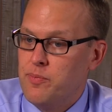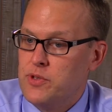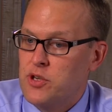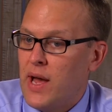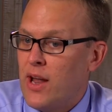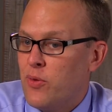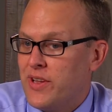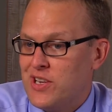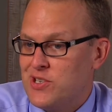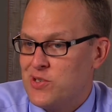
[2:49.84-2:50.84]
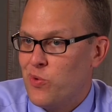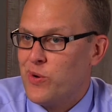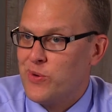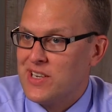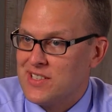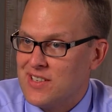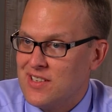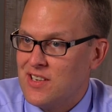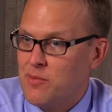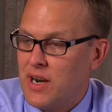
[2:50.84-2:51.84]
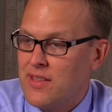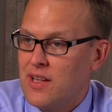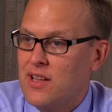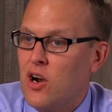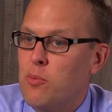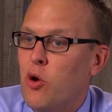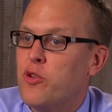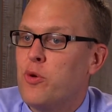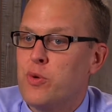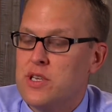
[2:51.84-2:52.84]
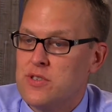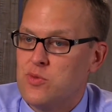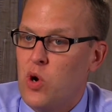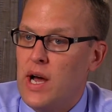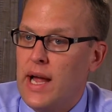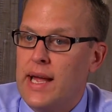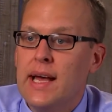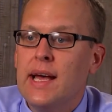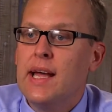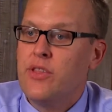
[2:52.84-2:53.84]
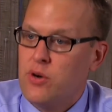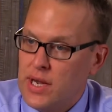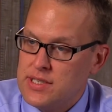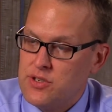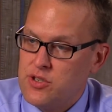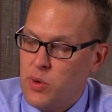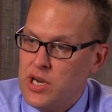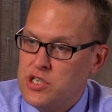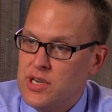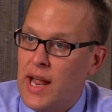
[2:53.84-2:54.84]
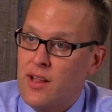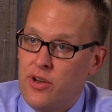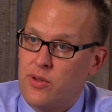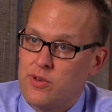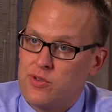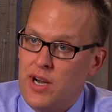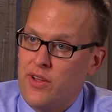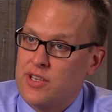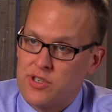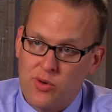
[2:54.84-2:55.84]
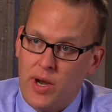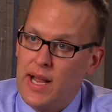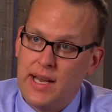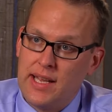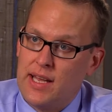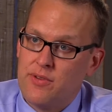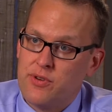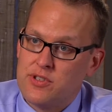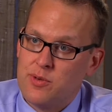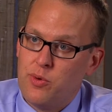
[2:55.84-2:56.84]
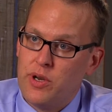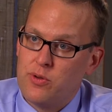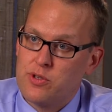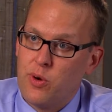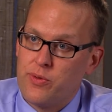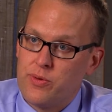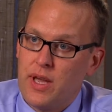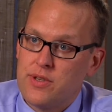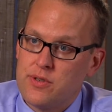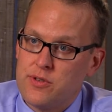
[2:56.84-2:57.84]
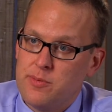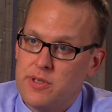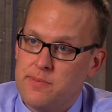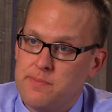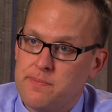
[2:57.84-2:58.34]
So I don't think it's just one reason, but I think there are multiple reasons why, in the right situation, a clinical trial is a great idea for someone who's going through cancer treatment.